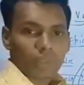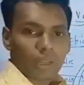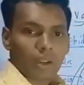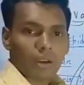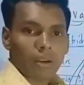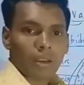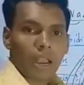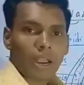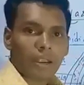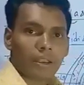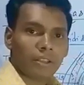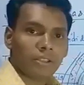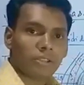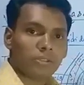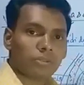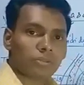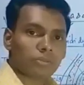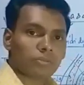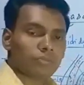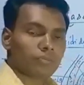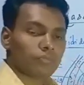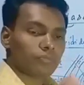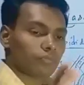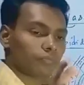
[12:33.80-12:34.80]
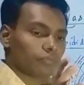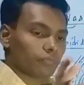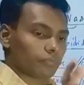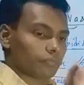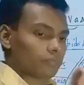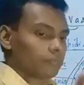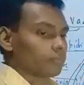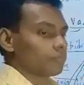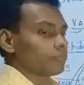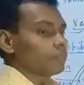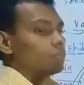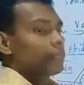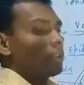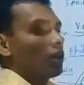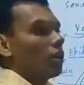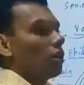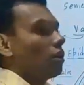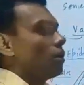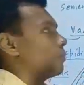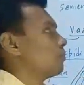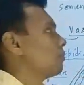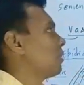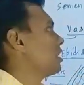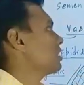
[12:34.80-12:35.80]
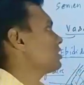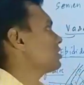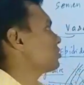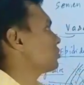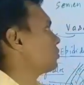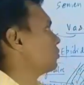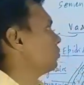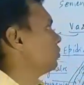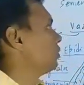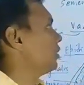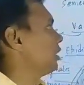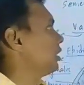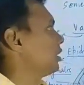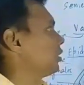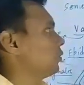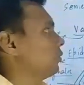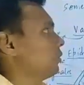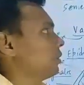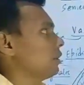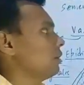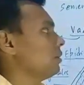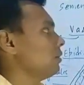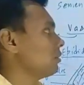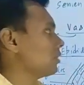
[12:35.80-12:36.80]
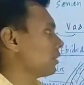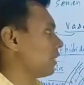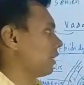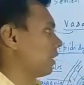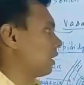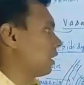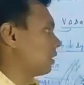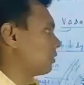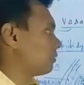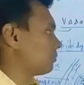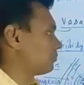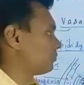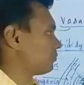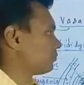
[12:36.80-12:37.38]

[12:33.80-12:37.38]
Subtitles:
that is, pass through inguinal canal.